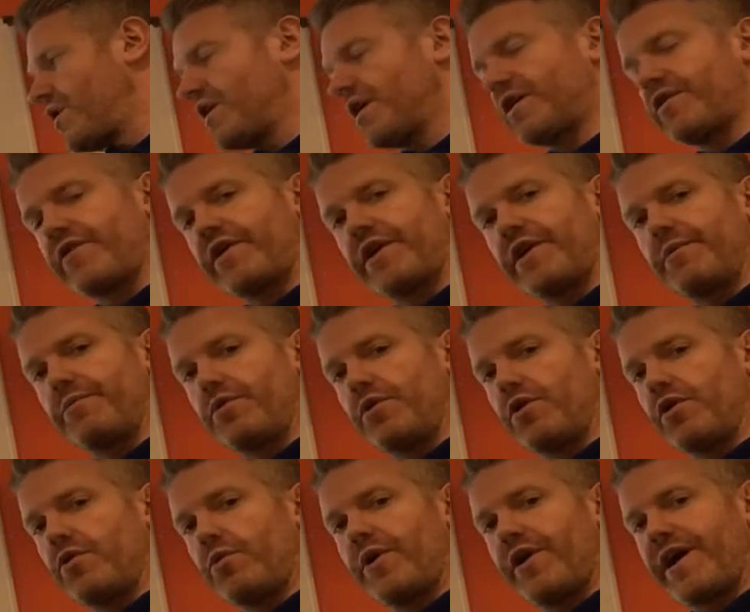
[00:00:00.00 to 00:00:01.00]
a cricket
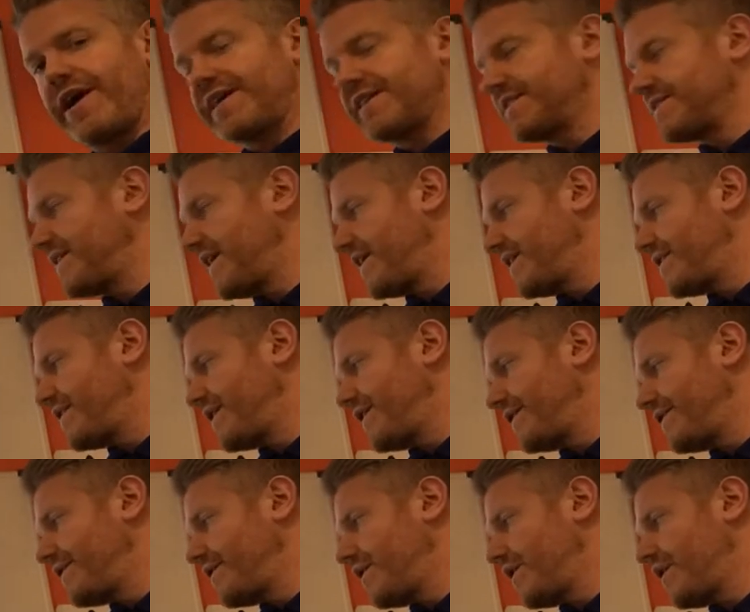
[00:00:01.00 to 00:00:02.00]
ball, we're
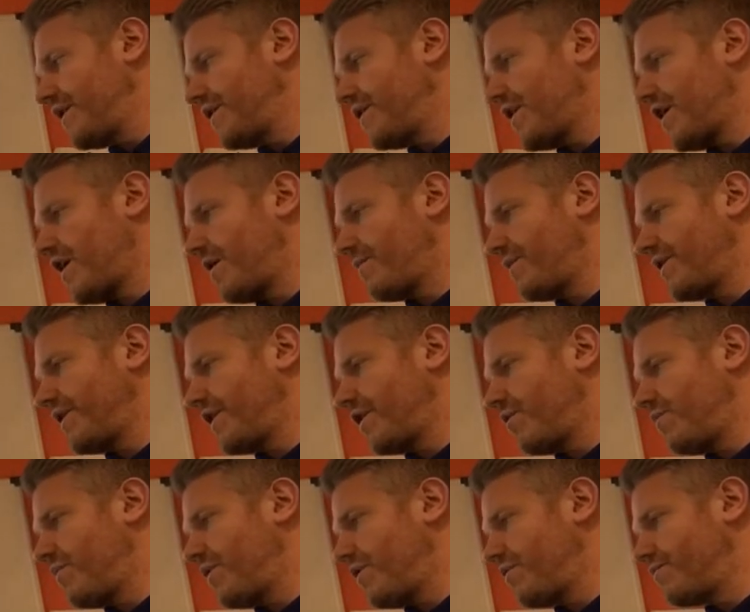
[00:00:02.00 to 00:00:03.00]
extending the arm at the
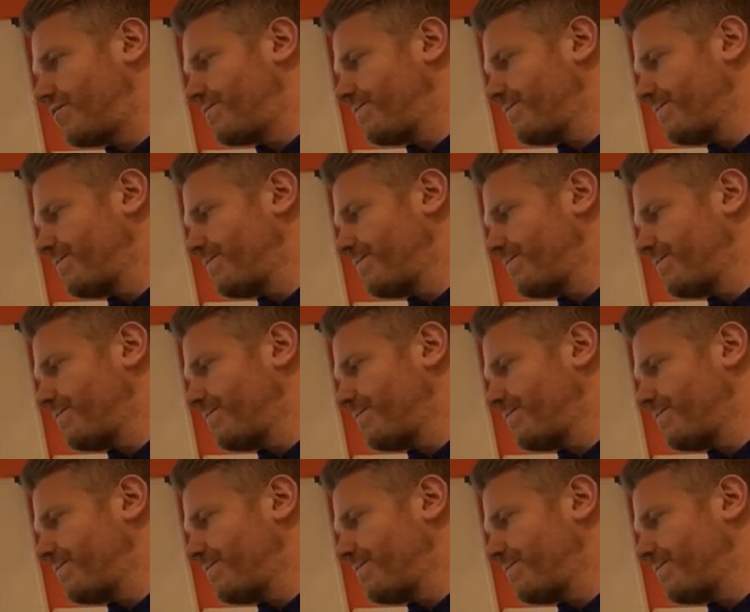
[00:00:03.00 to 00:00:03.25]
elbow.